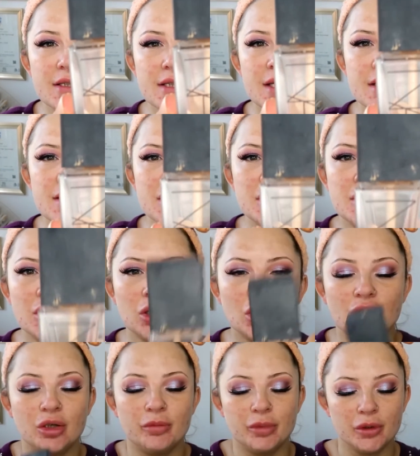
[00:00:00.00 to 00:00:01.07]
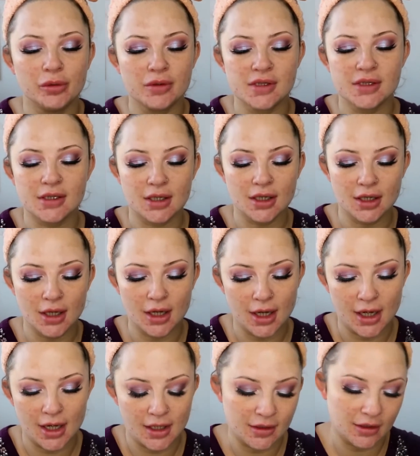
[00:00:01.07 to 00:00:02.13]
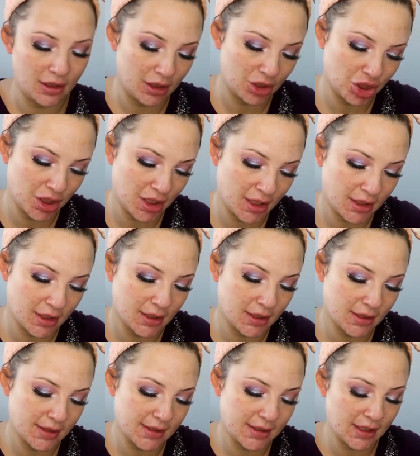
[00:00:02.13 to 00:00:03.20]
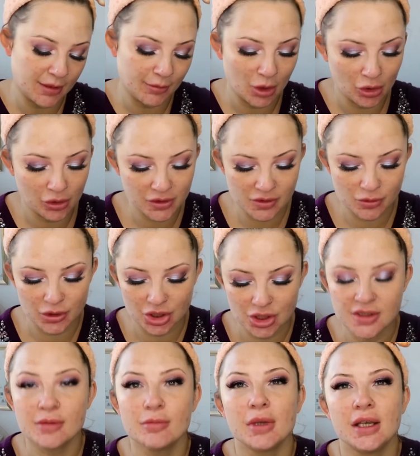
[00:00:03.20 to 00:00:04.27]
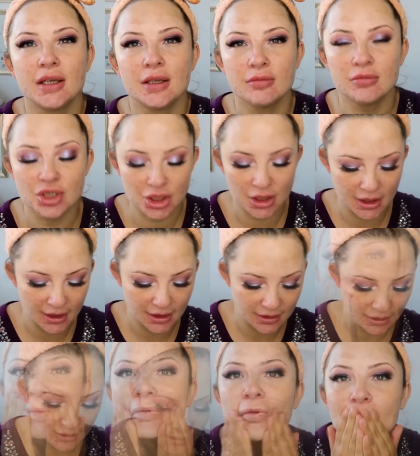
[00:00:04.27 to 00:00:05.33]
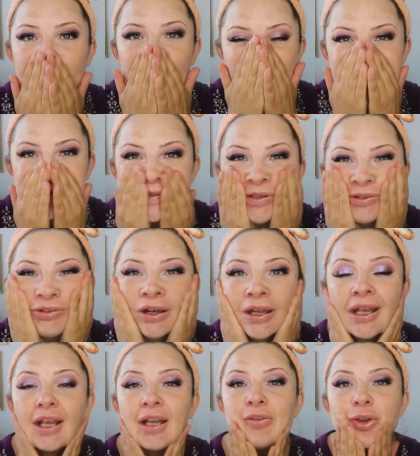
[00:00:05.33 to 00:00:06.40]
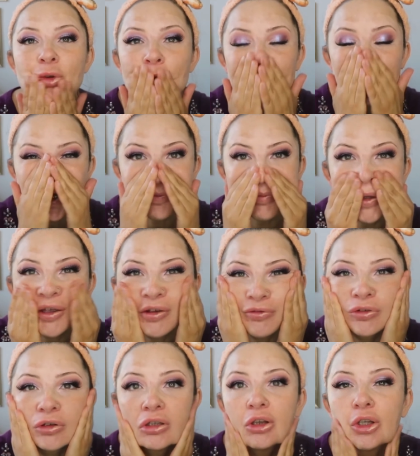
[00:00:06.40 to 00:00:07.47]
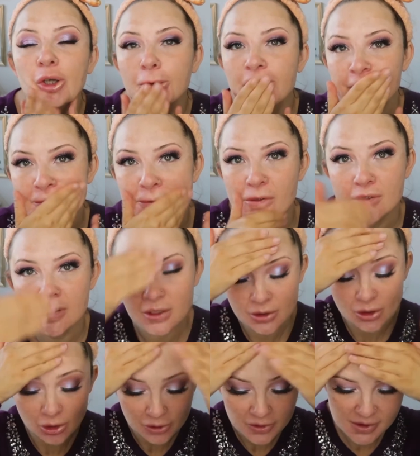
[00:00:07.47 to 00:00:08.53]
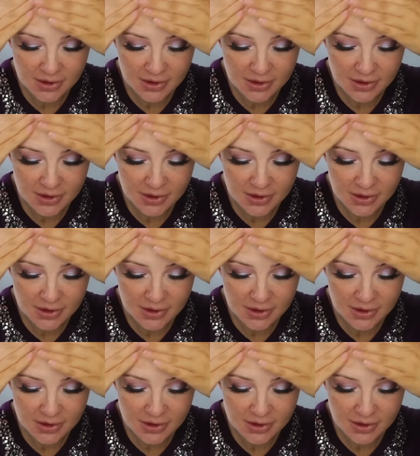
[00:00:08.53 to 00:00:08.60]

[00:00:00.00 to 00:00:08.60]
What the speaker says: Tinted Glow Booster in the shade Seamoss, which is a medium shade. And this is great if you want a bit of glow to your